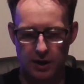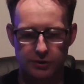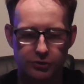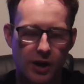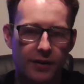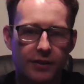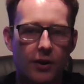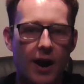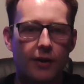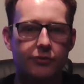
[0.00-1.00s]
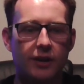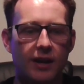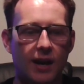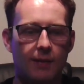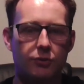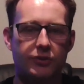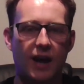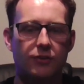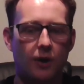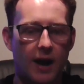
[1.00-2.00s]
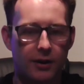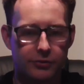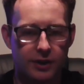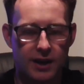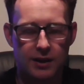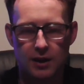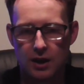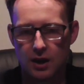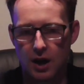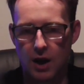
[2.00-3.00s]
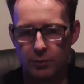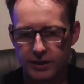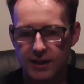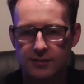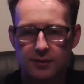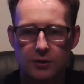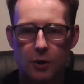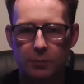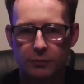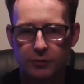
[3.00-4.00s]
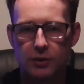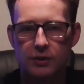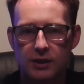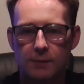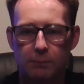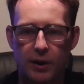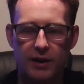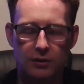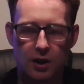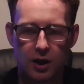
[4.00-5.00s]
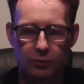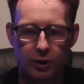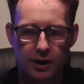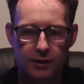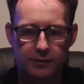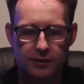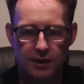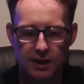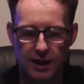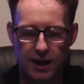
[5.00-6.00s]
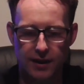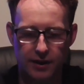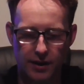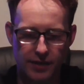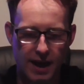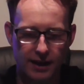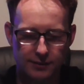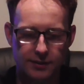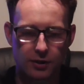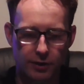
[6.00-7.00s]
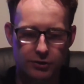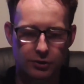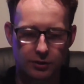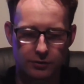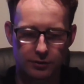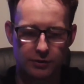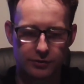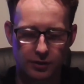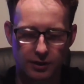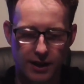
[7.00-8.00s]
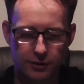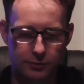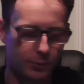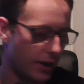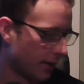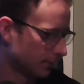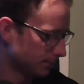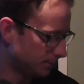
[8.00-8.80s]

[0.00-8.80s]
You saw it in the Ohio State game, just ask Ohio State. When he gets in the open field, he can break long runs, and that acceleration is certainly on display.